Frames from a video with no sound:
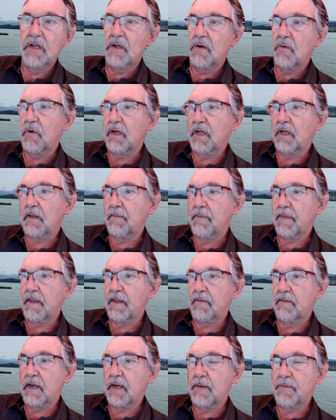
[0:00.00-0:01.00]
Well,
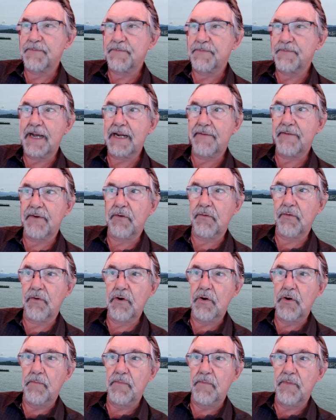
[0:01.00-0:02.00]
I was part of a
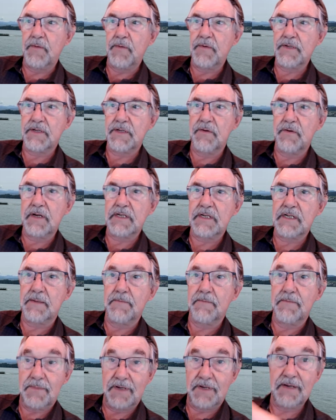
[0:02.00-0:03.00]
group that was doing
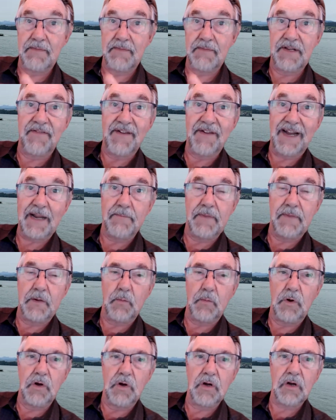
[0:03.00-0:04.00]
some development
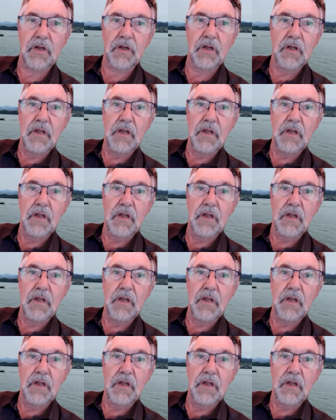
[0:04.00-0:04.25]
work,